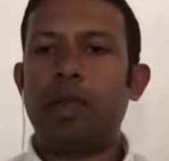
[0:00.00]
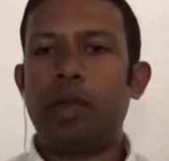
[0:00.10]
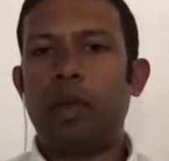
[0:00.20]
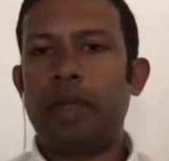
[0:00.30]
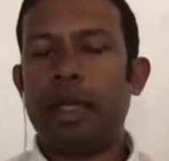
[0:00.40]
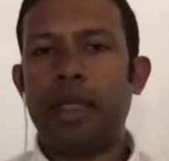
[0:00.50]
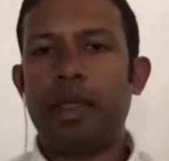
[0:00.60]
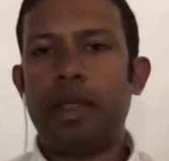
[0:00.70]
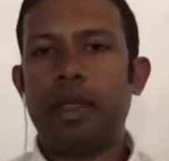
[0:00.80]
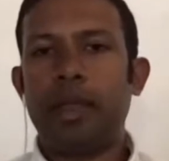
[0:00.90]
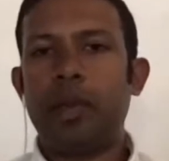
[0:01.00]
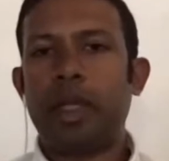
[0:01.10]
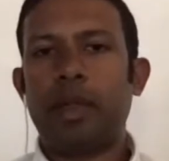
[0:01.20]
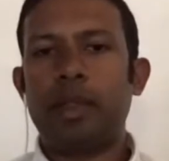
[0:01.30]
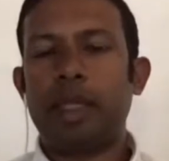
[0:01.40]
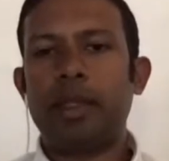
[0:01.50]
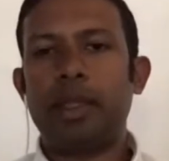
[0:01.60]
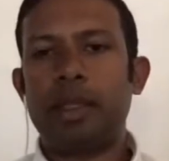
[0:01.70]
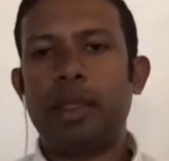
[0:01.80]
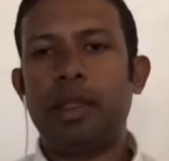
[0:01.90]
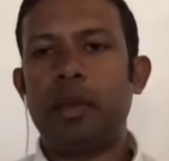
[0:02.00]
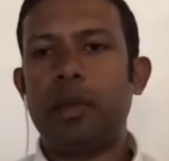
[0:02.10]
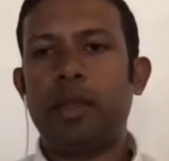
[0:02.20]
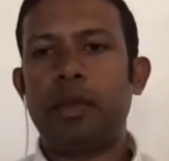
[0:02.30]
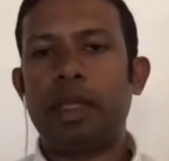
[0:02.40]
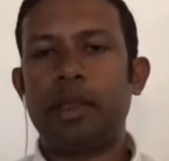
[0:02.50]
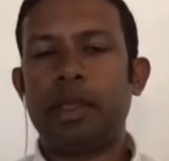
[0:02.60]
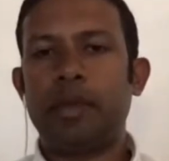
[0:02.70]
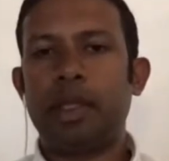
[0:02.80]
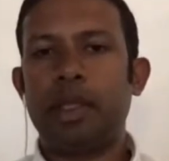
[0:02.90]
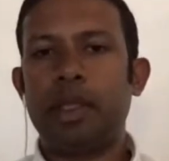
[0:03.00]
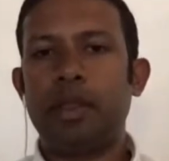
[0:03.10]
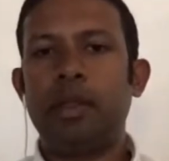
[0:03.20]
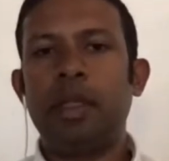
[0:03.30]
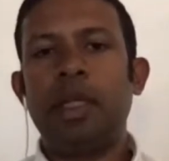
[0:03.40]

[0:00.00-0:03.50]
overheated in 2016, 2017.